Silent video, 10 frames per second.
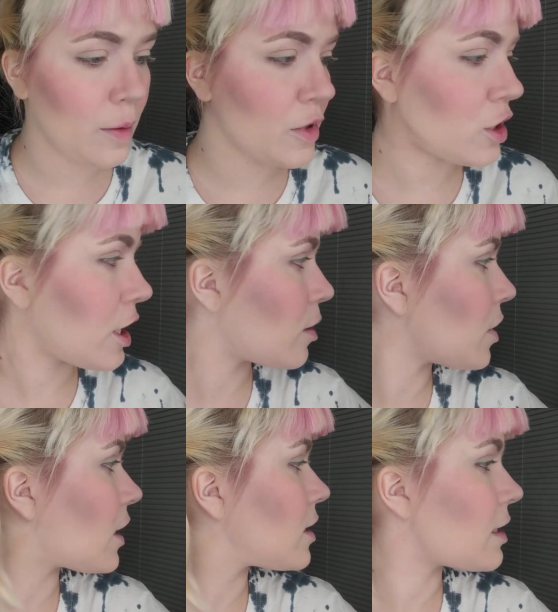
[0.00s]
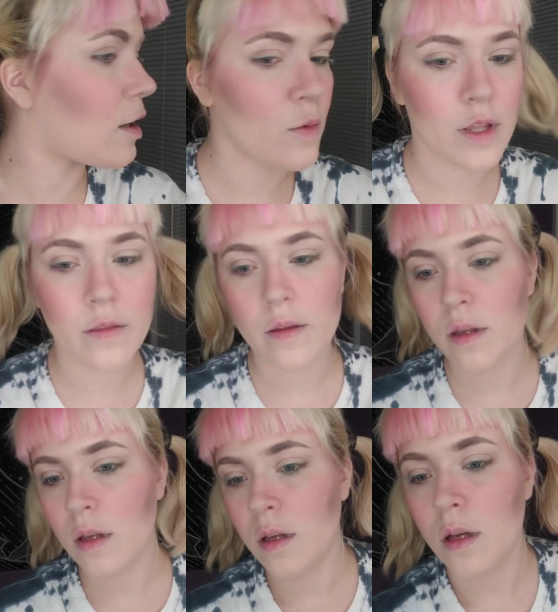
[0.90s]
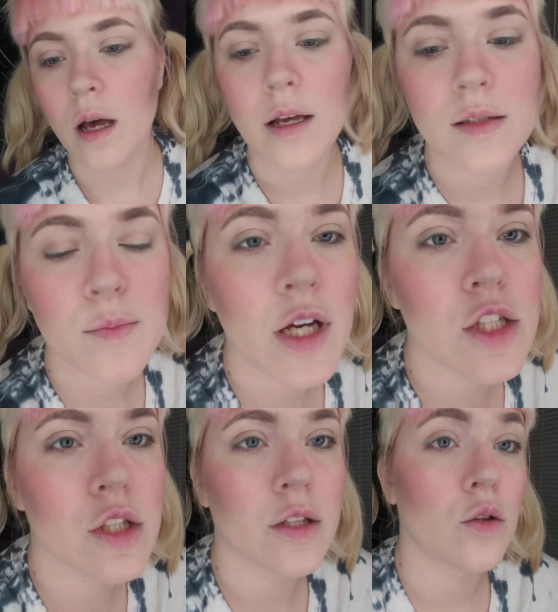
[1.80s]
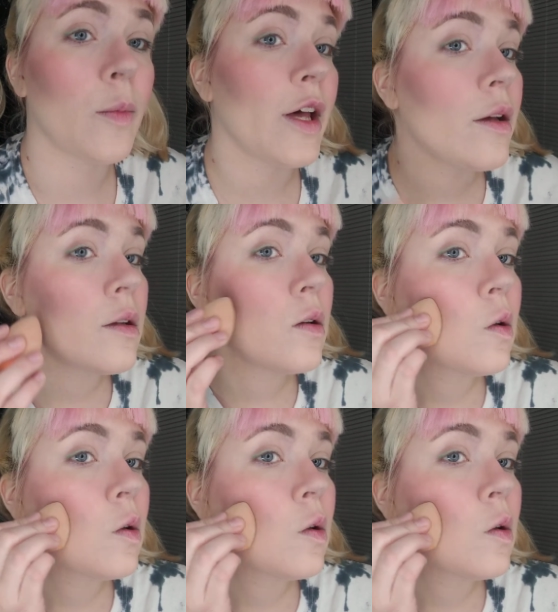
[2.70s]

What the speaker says: I'm going to try to blend this out with a sponge a little bit.